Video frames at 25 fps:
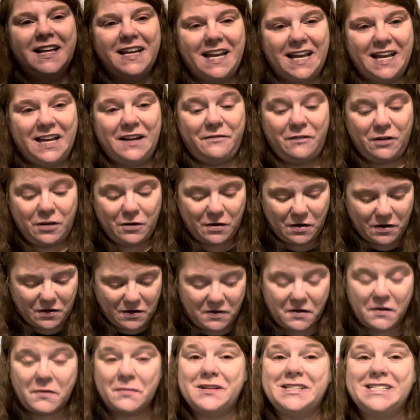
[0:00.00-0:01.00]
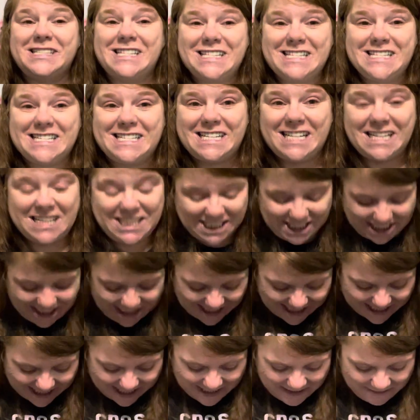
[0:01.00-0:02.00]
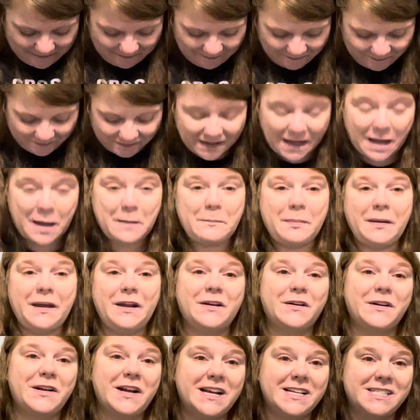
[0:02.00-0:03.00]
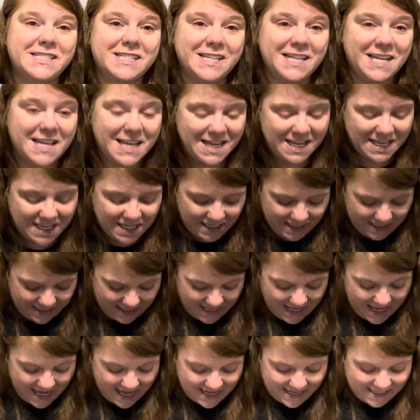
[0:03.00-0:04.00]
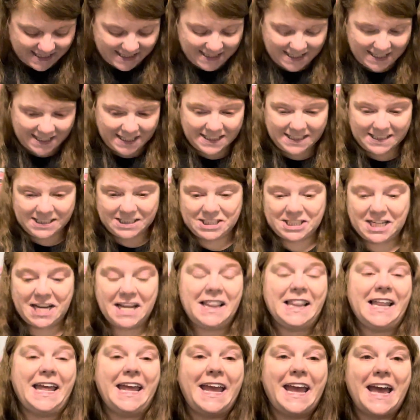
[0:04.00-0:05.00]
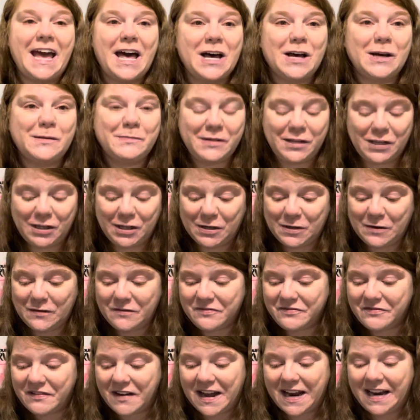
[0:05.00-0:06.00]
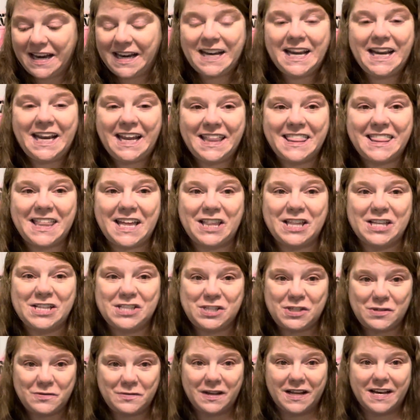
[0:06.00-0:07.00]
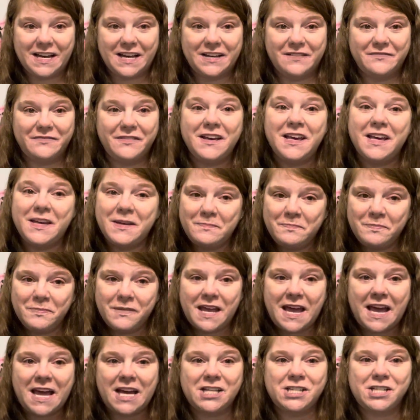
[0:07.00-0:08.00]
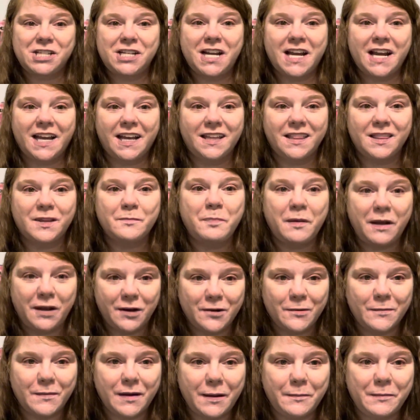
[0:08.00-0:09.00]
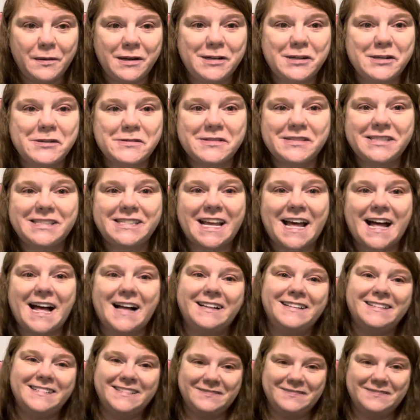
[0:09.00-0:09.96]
And if you go to Always in Stitches, and Peter has gently helped you find anything that you love, hashtag it the Peter Made Me Do It Sal.